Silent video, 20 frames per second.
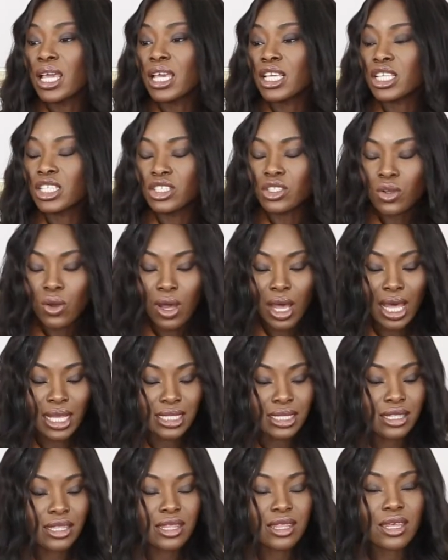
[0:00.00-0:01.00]
It's not
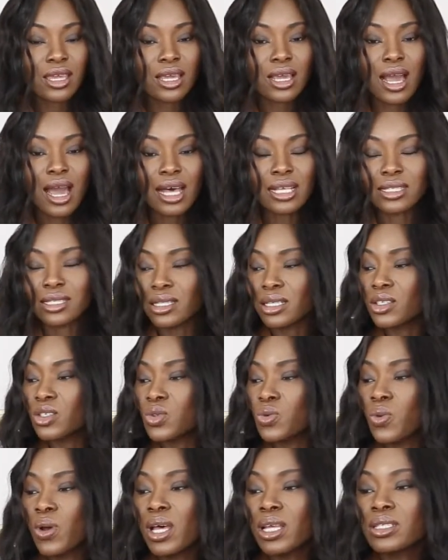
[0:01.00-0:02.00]
as thick as
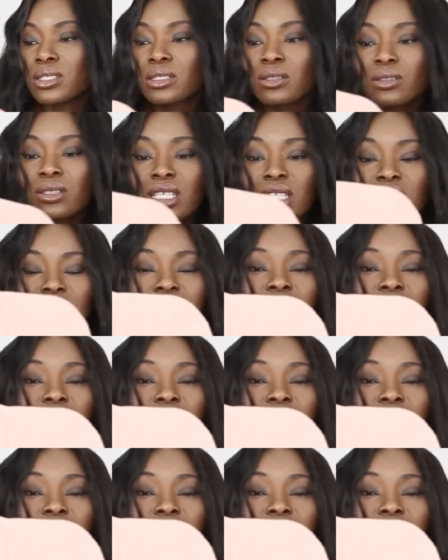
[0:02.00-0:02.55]
this one, so this is